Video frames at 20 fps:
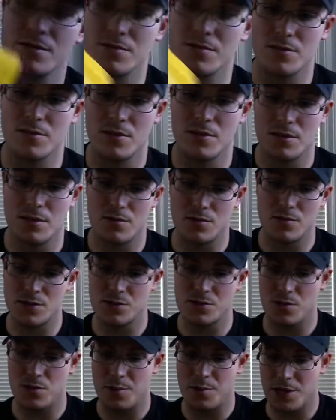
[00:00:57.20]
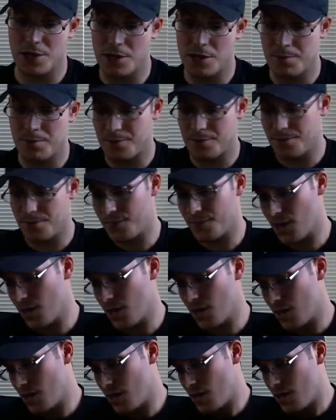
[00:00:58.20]
Once you open it up,
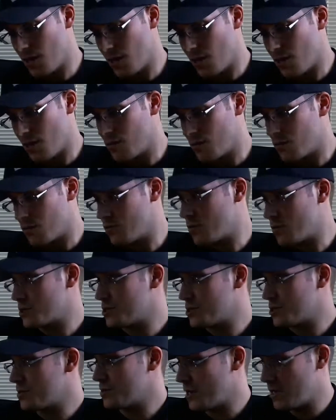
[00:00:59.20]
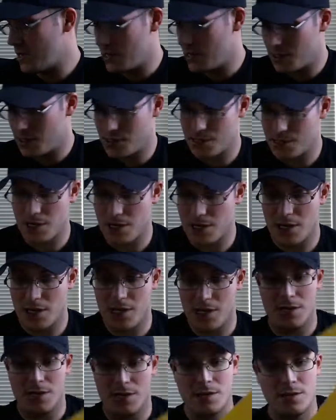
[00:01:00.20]
what you get
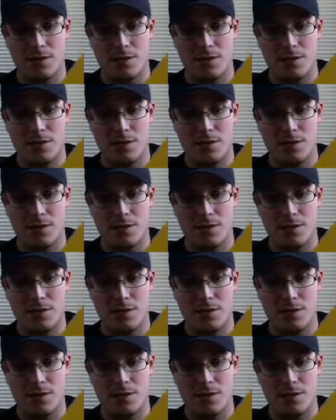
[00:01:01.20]
inside